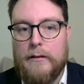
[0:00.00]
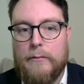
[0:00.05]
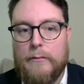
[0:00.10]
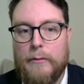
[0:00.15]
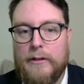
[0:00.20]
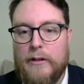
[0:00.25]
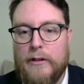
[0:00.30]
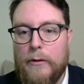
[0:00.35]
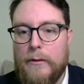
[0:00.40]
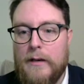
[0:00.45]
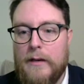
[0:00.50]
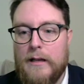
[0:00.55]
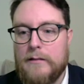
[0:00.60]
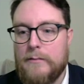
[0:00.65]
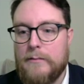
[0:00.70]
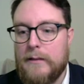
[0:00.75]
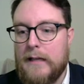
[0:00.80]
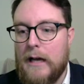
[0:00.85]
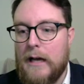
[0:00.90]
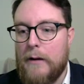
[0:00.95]
we're doing
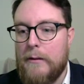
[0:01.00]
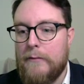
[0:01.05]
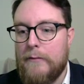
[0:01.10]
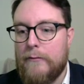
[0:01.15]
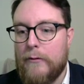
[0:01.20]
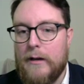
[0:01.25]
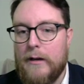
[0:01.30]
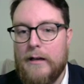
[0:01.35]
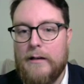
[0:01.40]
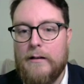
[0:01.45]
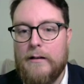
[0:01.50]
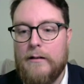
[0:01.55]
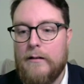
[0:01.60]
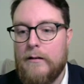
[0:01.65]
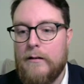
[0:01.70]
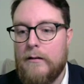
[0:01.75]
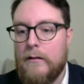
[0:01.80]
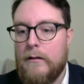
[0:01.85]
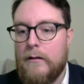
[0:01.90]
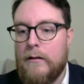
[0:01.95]
this. We're going for it.
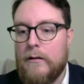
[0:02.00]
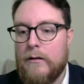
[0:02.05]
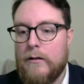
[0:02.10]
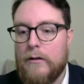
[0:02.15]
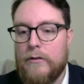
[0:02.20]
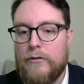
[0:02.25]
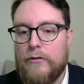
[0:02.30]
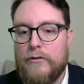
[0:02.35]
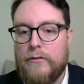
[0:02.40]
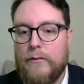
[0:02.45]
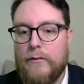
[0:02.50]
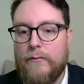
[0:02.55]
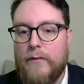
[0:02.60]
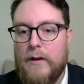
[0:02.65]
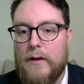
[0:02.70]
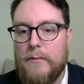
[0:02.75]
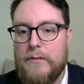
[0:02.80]
Confirm